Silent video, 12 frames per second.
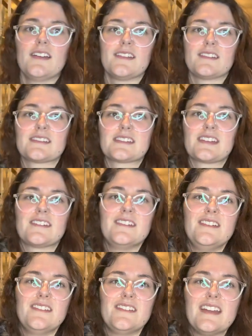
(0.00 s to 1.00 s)

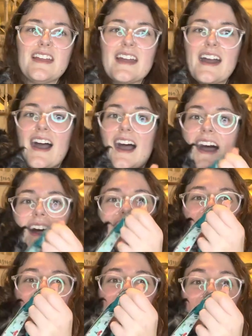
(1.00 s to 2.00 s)
Excuse me.
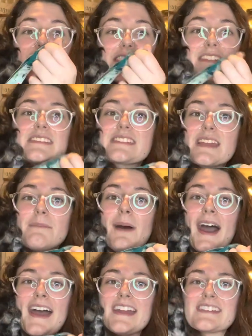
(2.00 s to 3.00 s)
Say
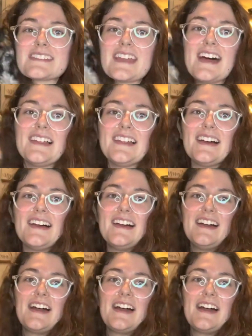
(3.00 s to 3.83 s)
bye, Stella.